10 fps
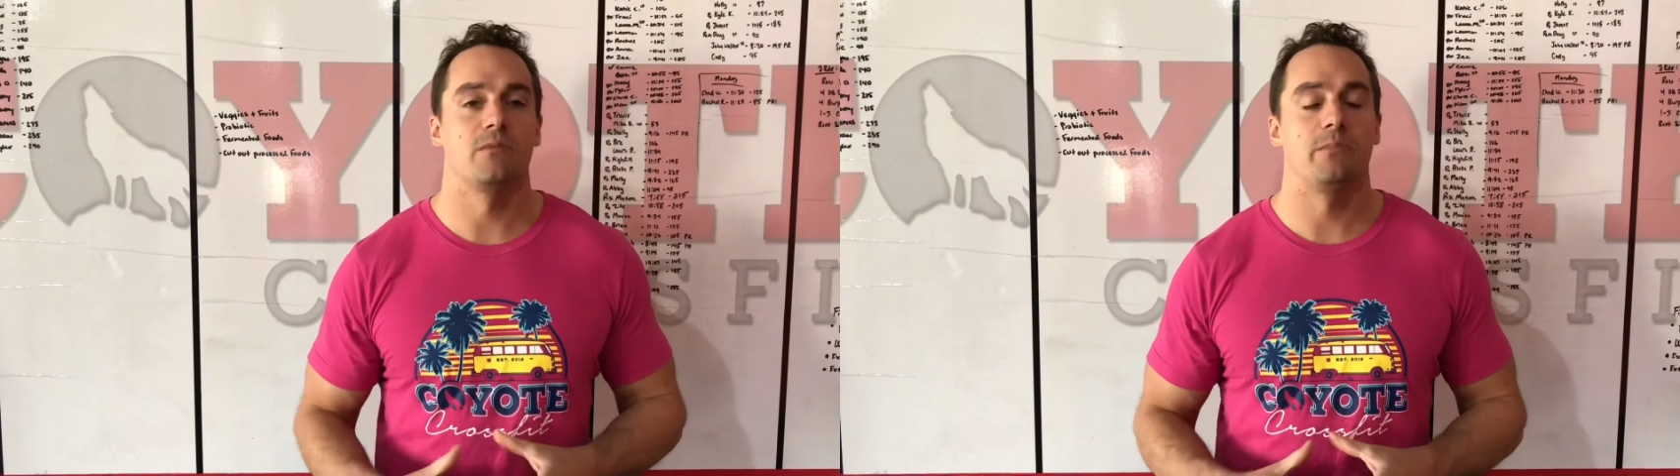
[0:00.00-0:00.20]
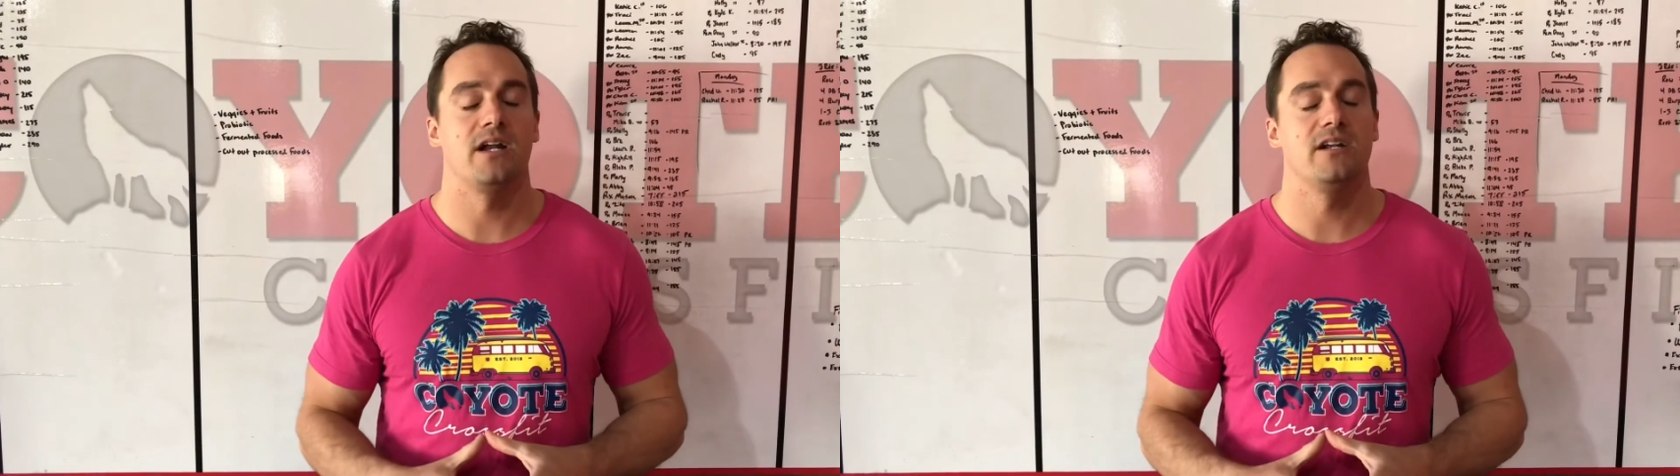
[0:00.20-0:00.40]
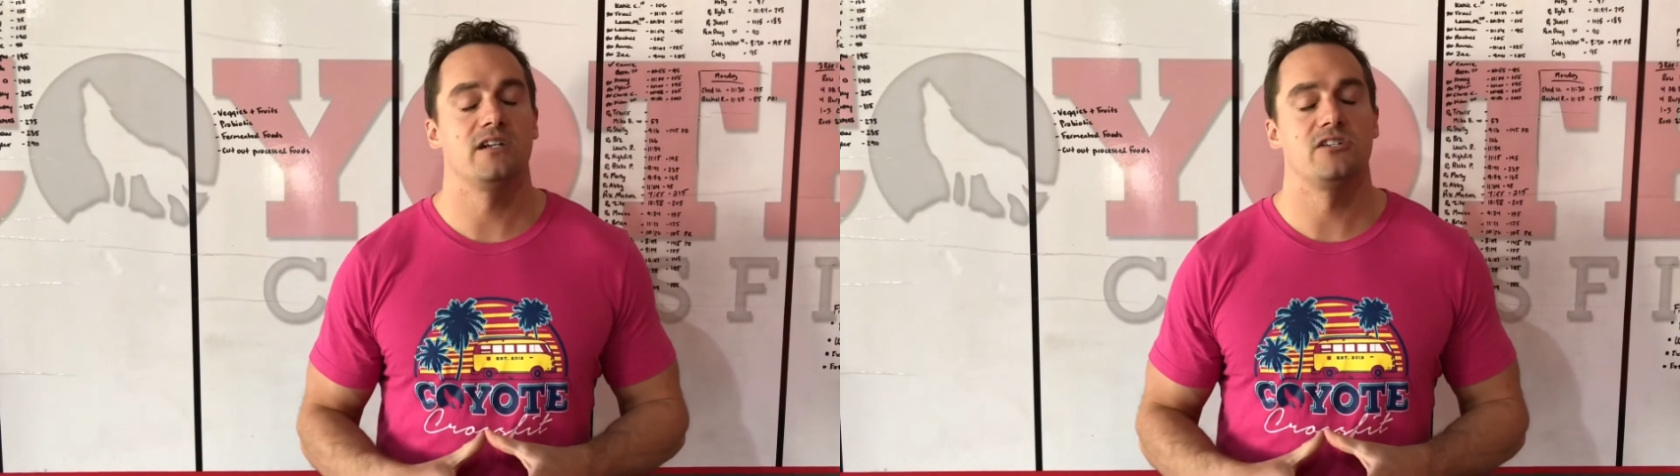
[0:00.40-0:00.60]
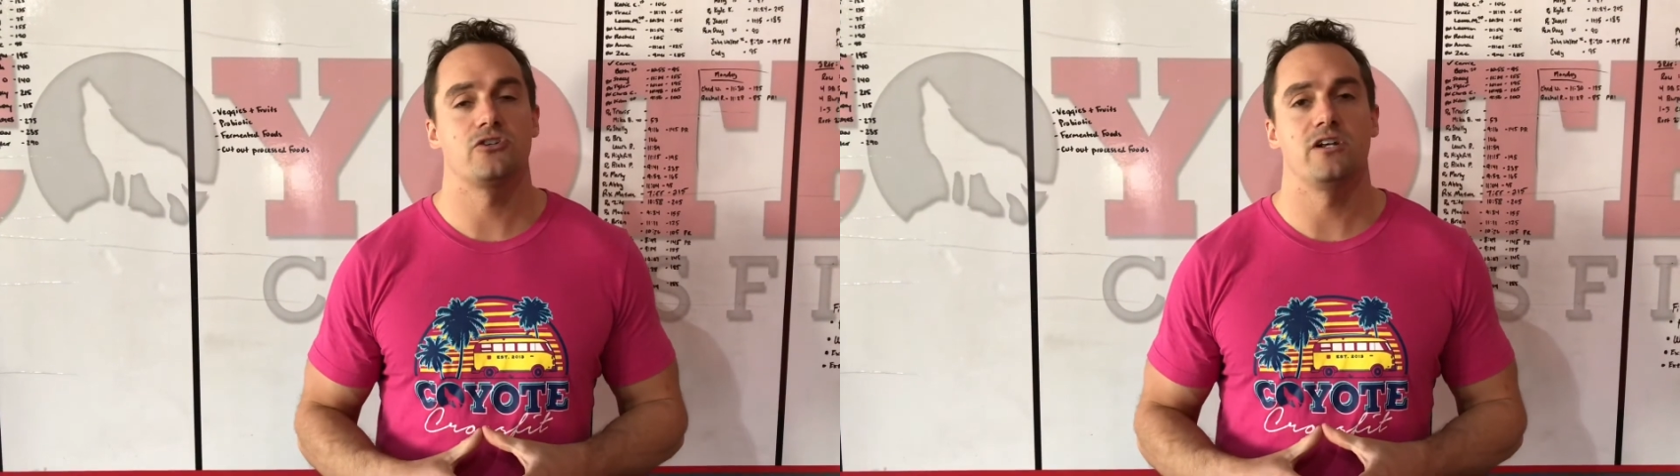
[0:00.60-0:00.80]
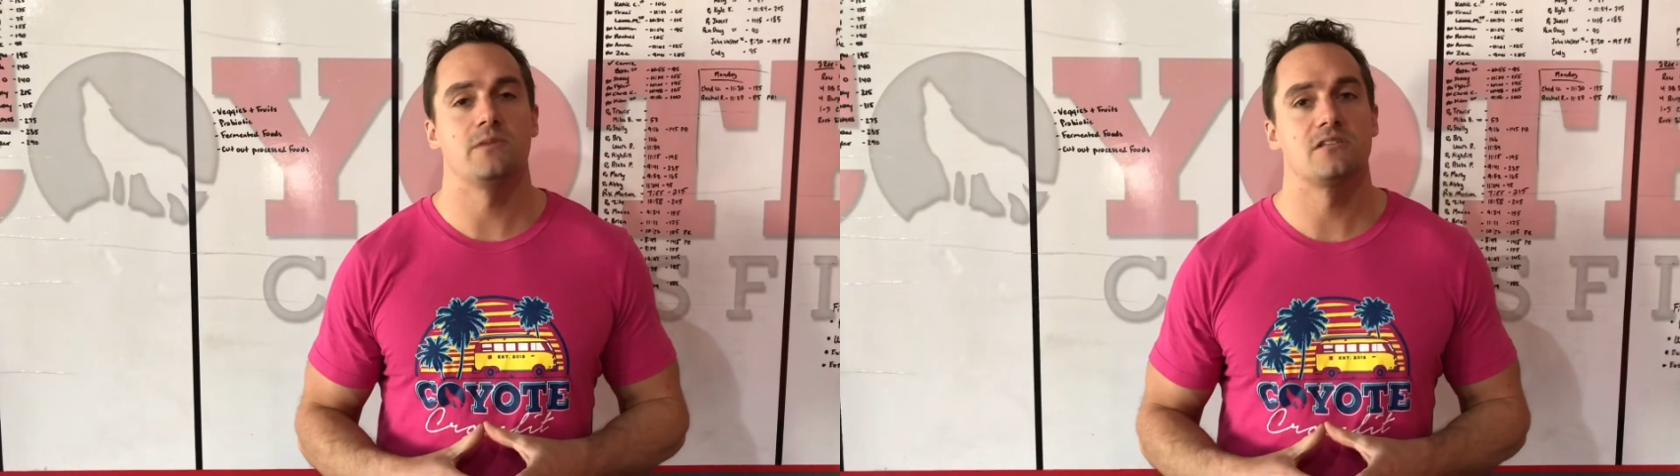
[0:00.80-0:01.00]
Our body doesn't
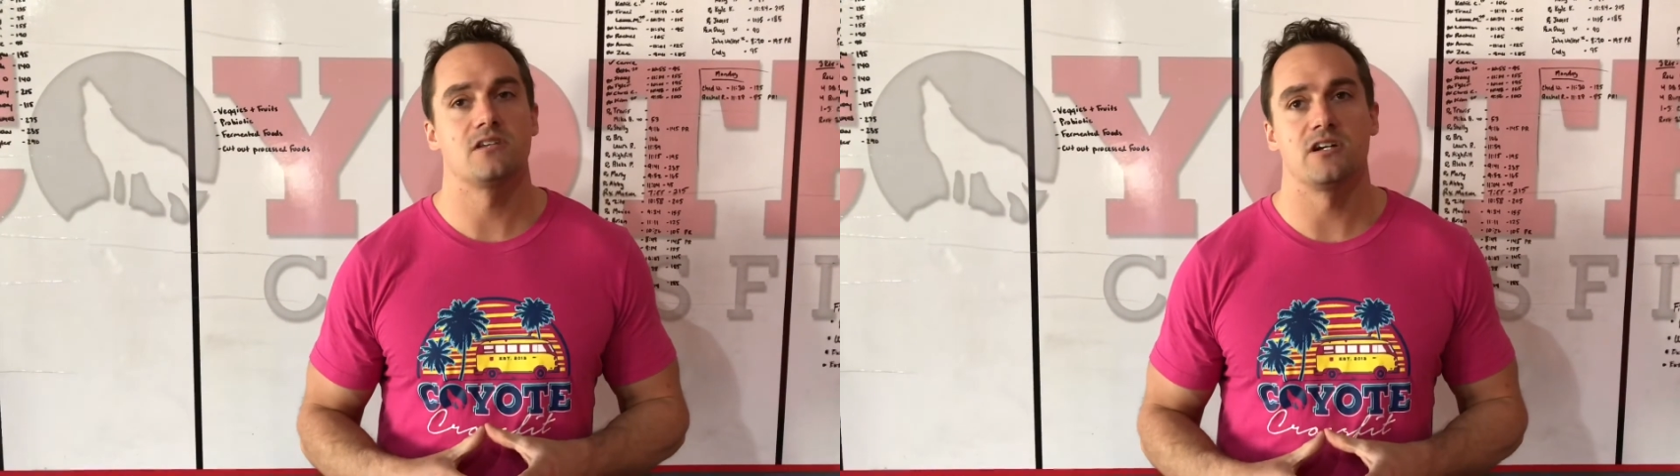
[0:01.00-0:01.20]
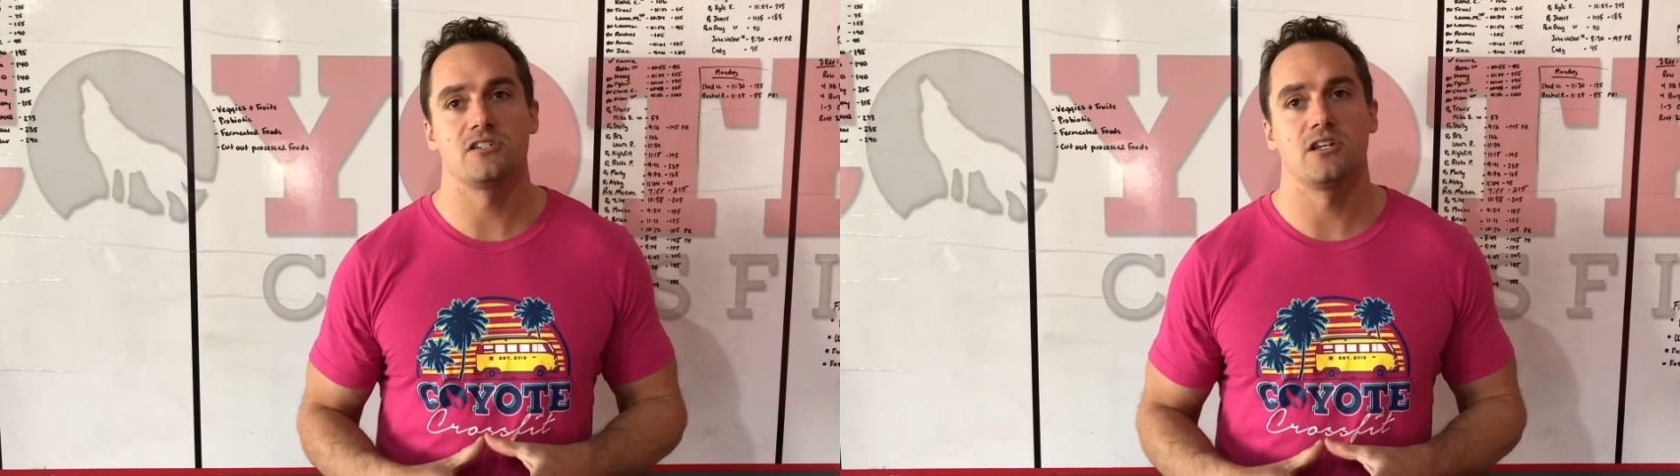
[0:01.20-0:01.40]
treat them as such.